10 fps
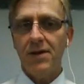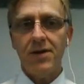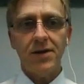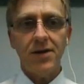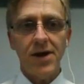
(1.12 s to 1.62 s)

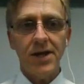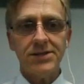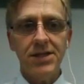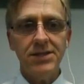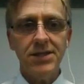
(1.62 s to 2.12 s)
Hi
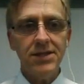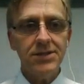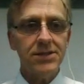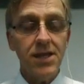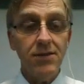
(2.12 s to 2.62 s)
guys, this
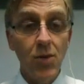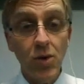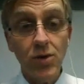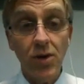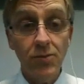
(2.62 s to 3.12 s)
is the
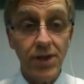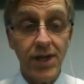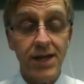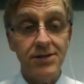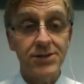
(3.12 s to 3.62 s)
more
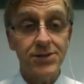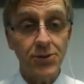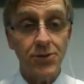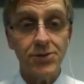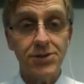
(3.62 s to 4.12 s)
complicated
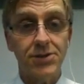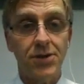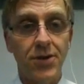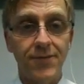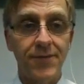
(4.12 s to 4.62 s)
sort
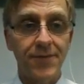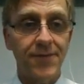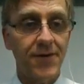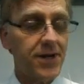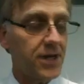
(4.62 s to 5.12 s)
of
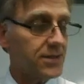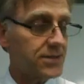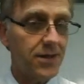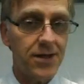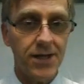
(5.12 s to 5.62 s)
finding a
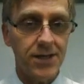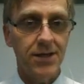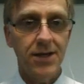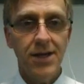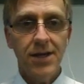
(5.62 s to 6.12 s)
side.
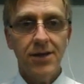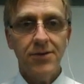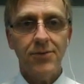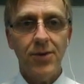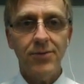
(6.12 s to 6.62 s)

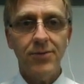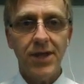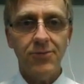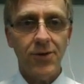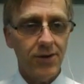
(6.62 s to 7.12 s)
Remember
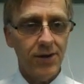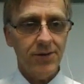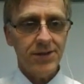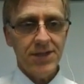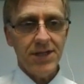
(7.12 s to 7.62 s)
that we're
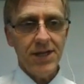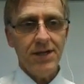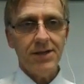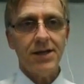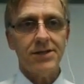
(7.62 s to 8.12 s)
interested
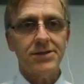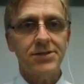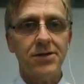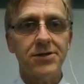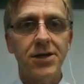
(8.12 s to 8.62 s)
in
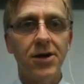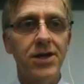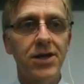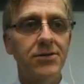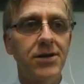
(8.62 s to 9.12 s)

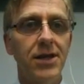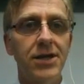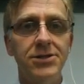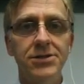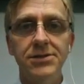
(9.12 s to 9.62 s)
SOHCAHTOA
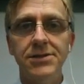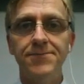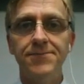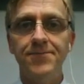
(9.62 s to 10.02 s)
calculations.